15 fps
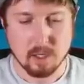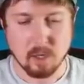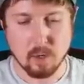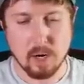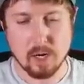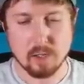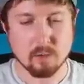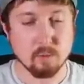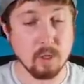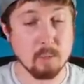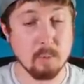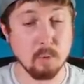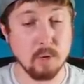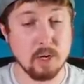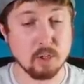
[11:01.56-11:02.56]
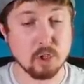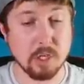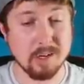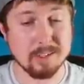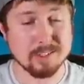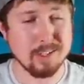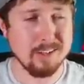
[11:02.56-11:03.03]
All right. Rainbow Rare
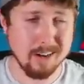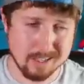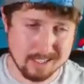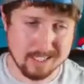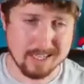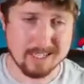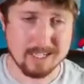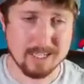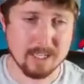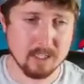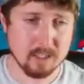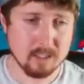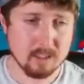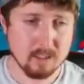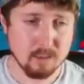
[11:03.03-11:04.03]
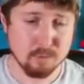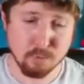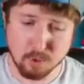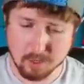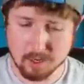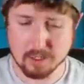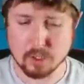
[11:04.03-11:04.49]
Charizard. Are you in here?
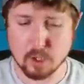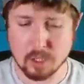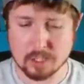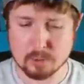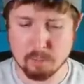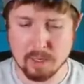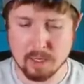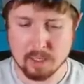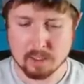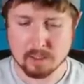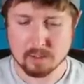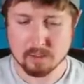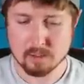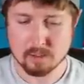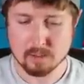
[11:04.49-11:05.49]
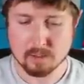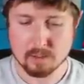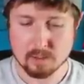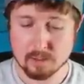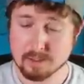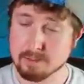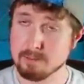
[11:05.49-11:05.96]
Full Art Guzma.
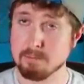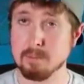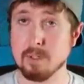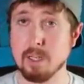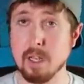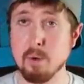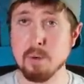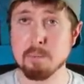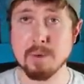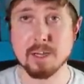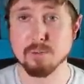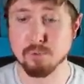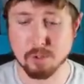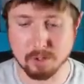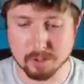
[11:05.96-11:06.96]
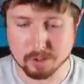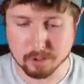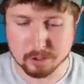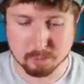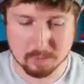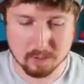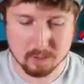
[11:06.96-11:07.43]
I wouldn't mind a Full Art
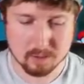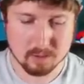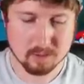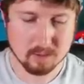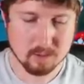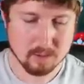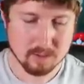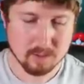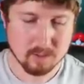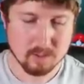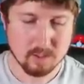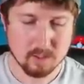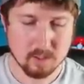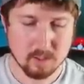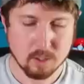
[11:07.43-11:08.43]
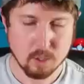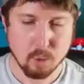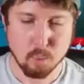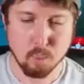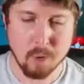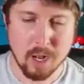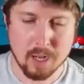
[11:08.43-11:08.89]
Guzma.
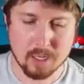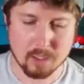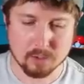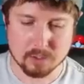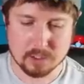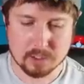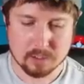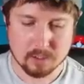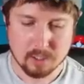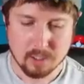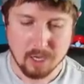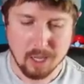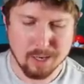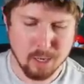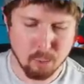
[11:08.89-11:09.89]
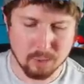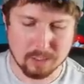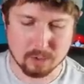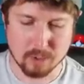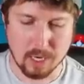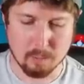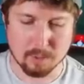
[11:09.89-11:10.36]
Ralts.
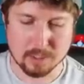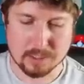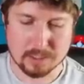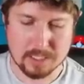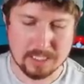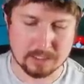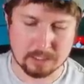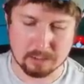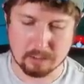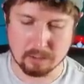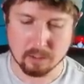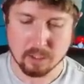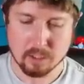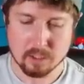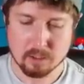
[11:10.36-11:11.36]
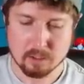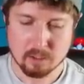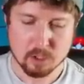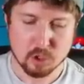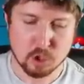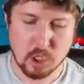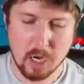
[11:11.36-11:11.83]
Alolan Grimer. Sneasel.
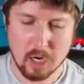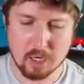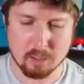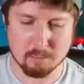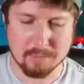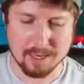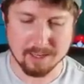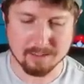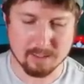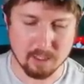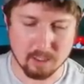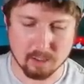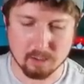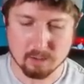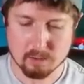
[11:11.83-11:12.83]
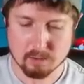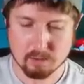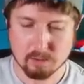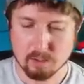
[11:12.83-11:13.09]
Charmander.